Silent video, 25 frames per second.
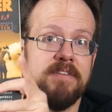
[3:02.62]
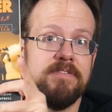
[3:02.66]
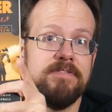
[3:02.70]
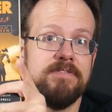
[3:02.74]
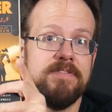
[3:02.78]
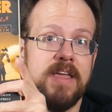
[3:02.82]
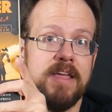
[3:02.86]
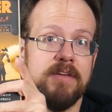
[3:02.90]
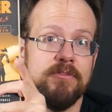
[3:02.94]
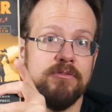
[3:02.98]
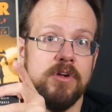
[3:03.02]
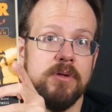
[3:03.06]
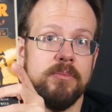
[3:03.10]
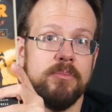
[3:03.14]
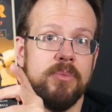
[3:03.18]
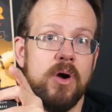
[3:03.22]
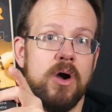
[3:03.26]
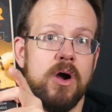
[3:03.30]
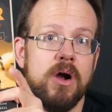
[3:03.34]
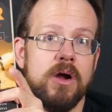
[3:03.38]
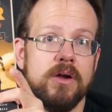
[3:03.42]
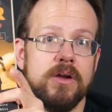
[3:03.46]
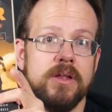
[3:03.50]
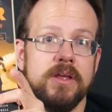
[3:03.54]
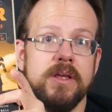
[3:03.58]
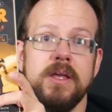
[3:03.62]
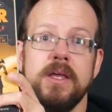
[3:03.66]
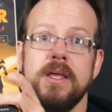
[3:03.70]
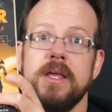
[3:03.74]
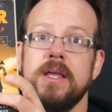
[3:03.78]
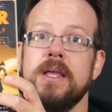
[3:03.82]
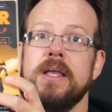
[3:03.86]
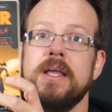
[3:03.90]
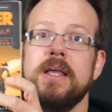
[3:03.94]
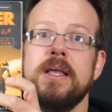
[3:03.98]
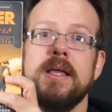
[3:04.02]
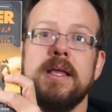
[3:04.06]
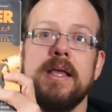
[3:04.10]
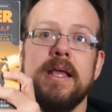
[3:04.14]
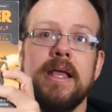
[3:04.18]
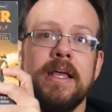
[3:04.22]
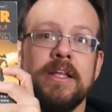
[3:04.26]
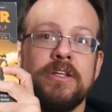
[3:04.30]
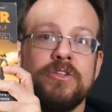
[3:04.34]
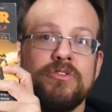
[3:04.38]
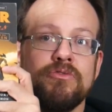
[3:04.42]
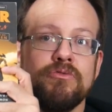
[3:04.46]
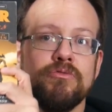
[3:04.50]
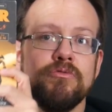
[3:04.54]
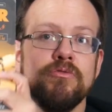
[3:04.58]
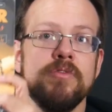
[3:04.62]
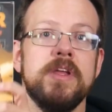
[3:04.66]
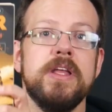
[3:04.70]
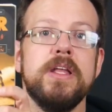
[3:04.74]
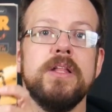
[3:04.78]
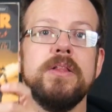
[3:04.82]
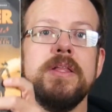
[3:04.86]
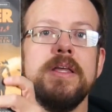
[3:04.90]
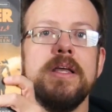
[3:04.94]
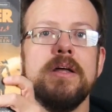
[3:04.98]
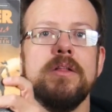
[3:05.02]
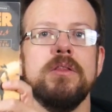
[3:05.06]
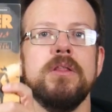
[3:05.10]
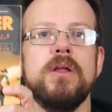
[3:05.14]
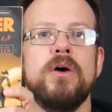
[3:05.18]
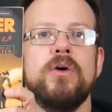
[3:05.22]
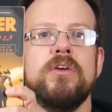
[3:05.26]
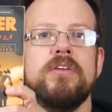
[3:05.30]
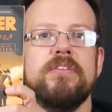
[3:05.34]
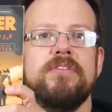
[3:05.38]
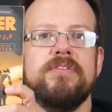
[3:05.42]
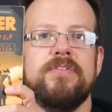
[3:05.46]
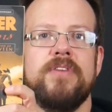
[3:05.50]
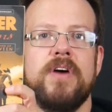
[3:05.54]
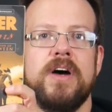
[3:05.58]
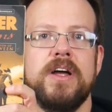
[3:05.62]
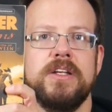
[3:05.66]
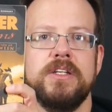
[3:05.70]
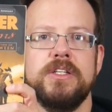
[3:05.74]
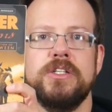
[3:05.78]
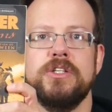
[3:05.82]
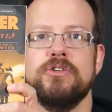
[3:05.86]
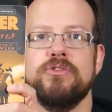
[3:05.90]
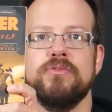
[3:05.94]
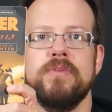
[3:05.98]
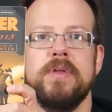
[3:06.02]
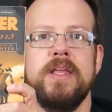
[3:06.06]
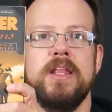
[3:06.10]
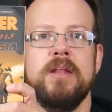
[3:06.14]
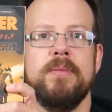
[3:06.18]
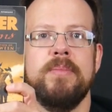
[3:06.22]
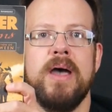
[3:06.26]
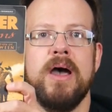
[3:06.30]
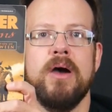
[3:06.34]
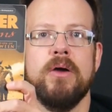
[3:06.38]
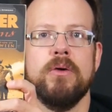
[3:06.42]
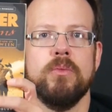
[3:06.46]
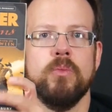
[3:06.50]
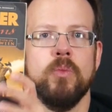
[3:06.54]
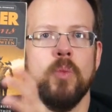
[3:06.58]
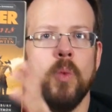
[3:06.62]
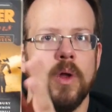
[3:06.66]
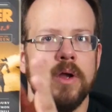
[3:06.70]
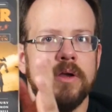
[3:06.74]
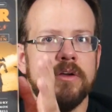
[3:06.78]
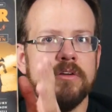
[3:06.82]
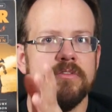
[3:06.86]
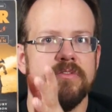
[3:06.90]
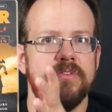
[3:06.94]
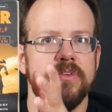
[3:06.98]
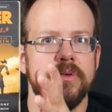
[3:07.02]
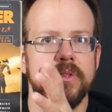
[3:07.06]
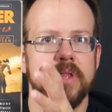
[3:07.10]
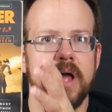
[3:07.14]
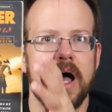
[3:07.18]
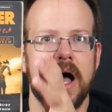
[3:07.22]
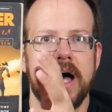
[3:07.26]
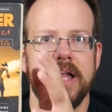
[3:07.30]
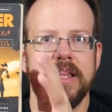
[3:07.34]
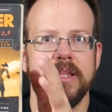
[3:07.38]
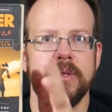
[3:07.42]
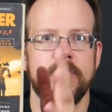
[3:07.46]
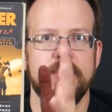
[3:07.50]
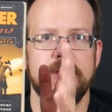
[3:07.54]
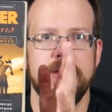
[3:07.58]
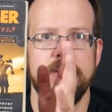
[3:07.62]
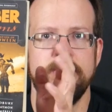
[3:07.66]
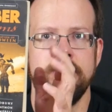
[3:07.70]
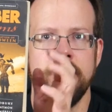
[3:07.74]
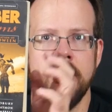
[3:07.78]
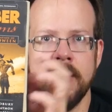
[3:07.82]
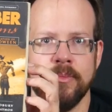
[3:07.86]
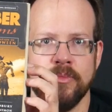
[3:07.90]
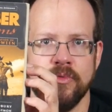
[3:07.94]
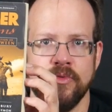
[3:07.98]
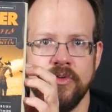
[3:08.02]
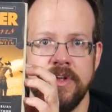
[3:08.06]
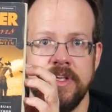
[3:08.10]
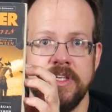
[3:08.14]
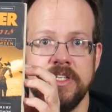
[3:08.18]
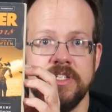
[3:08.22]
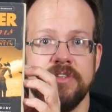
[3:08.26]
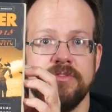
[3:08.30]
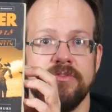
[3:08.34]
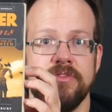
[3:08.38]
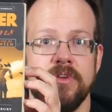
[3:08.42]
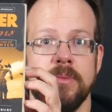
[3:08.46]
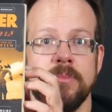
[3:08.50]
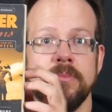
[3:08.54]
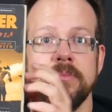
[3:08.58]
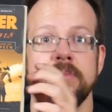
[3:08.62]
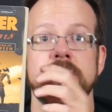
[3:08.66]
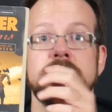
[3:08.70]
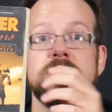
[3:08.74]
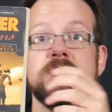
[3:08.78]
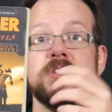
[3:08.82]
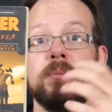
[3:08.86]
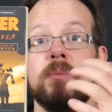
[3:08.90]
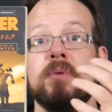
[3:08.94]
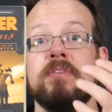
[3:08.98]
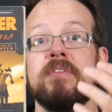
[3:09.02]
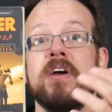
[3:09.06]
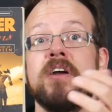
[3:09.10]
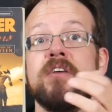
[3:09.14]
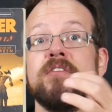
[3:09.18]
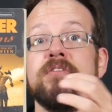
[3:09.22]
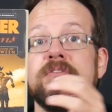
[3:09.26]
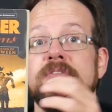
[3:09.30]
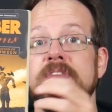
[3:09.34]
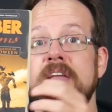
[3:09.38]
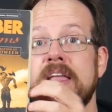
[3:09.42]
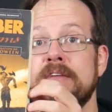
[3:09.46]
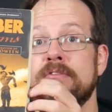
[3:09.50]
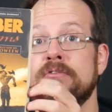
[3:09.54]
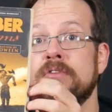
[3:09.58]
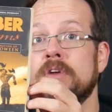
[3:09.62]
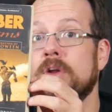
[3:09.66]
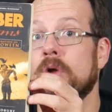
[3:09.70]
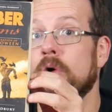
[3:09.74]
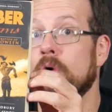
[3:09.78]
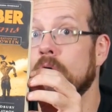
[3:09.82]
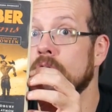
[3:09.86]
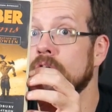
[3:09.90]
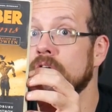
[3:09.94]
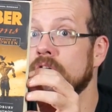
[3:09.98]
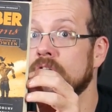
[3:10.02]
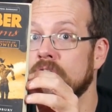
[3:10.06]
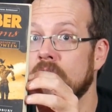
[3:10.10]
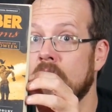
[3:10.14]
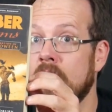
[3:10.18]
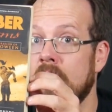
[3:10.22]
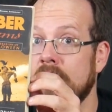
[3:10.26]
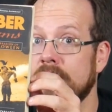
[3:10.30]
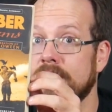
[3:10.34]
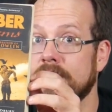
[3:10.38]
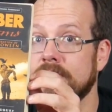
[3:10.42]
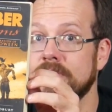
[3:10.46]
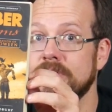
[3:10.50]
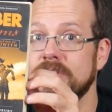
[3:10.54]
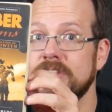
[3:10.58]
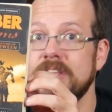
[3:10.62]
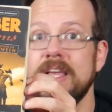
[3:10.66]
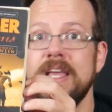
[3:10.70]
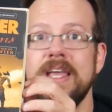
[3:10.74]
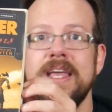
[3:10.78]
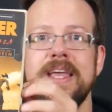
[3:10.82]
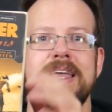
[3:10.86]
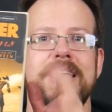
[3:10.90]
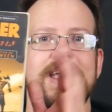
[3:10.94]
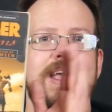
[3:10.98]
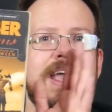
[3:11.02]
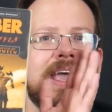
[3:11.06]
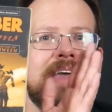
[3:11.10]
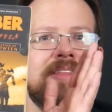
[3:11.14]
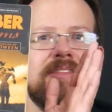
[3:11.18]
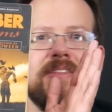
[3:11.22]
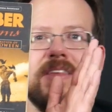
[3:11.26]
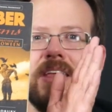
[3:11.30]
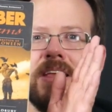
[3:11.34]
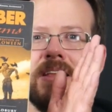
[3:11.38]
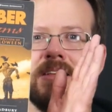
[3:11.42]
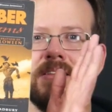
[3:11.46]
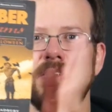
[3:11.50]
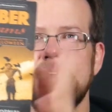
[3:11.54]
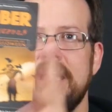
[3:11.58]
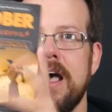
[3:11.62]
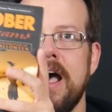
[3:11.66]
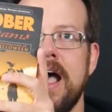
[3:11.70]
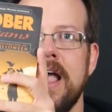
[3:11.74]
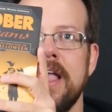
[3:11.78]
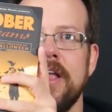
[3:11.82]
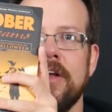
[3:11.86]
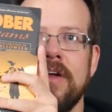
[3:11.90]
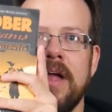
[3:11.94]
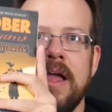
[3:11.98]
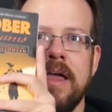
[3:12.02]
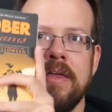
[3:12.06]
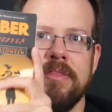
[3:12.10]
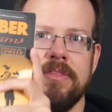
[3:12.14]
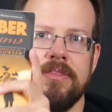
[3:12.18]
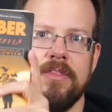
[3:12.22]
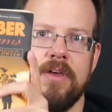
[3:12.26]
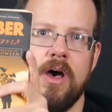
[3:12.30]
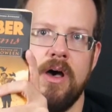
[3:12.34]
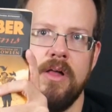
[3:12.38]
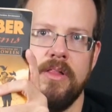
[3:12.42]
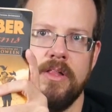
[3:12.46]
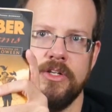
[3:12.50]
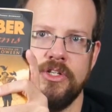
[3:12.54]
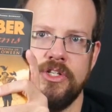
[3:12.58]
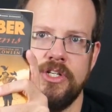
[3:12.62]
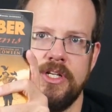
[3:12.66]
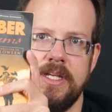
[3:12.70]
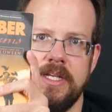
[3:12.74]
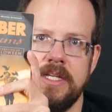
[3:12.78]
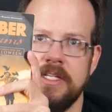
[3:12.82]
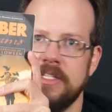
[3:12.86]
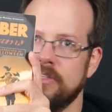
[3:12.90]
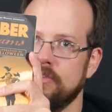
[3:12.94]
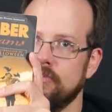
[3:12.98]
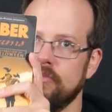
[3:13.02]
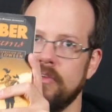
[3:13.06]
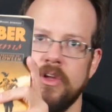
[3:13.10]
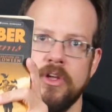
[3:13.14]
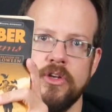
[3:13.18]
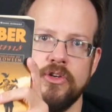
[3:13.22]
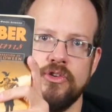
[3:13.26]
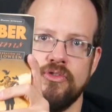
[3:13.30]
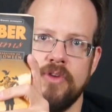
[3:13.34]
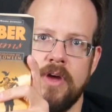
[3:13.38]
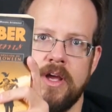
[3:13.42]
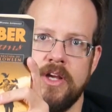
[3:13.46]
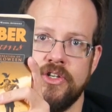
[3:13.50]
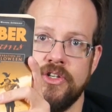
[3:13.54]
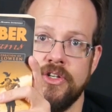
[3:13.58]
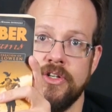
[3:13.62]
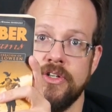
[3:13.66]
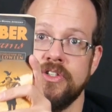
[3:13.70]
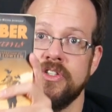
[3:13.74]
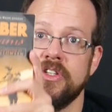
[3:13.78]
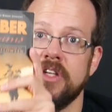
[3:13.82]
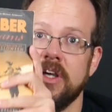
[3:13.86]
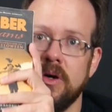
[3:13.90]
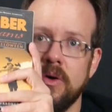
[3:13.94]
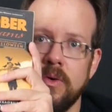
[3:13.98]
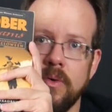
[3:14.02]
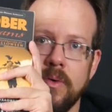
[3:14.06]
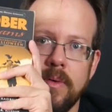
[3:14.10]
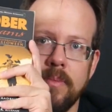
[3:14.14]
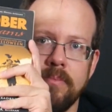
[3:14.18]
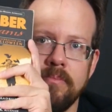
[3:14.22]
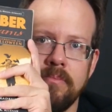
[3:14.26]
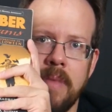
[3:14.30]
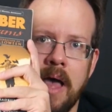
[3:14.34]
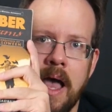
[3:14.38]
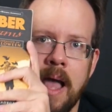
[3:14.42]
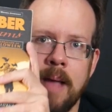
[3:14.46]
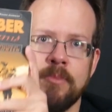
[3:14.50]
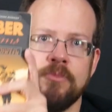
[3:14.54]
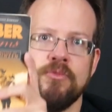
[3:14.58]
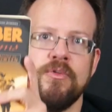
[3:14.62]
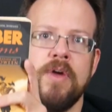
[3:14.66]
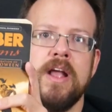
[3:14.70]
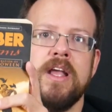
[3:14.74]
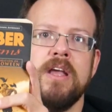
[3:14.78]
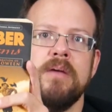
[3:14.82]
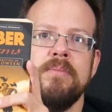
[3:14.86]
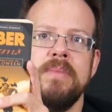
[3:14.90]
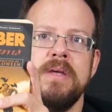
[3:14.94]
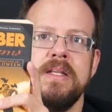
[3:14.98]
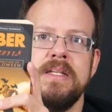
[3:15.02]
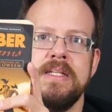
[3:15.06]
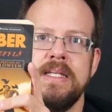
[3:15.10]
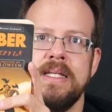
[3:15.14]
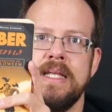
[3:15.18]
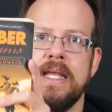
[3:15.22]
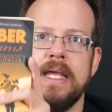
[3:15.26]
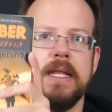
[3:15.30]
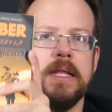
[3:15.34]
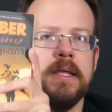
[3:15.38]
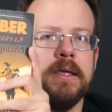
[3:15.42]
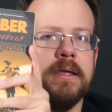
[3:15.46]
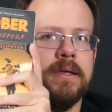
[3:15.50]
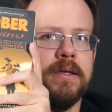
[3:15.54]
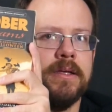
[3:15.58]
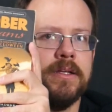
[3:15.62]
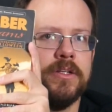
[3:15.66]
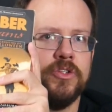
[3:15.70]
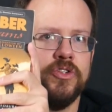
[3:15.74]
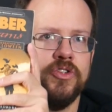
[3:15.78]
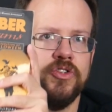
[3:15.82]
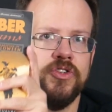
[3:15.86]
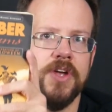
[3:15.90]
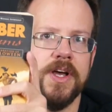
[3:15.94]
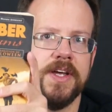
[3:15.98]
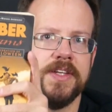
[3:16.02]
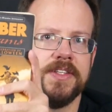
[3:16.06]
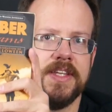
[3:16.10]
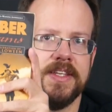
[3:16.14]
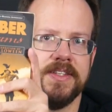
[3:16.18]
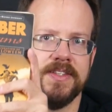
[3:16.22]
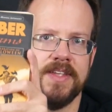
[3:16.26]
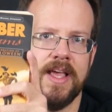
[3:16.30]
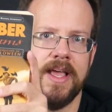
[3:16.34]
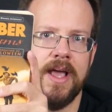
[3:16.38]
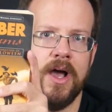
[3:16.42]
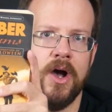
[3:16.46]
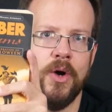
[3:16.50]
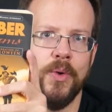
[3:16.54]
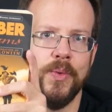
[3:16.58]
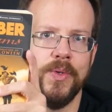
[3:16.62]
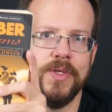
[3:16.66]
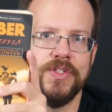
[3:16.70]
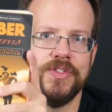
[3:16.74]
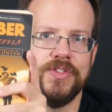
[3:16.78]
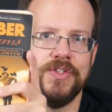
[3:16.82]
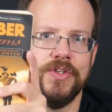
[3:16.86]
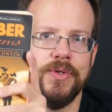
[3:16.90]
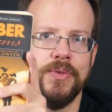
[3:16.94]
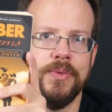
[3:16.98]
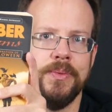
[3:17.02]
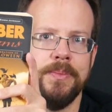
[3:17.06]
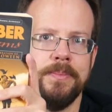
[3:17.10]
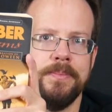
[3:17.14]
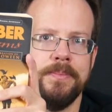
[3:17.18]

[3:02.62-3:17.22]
favorite part. It's really a load of fun to read about wonderful Halloween memories from some of our favorite horror authors, and the entire anthology is a real treasure, so I'm recommending it just as I always do.